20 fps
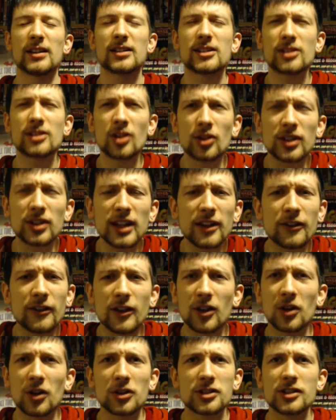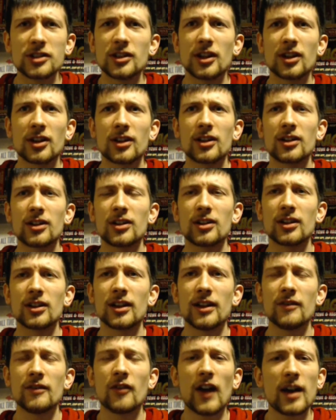so difficult to
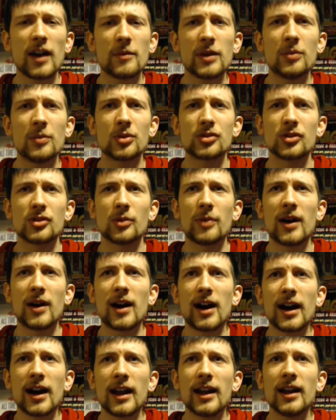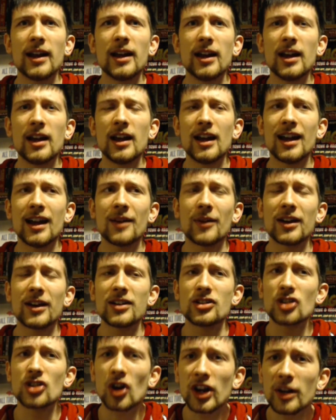invite people to a party, and when you
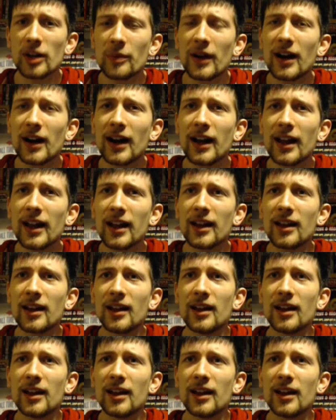join a party,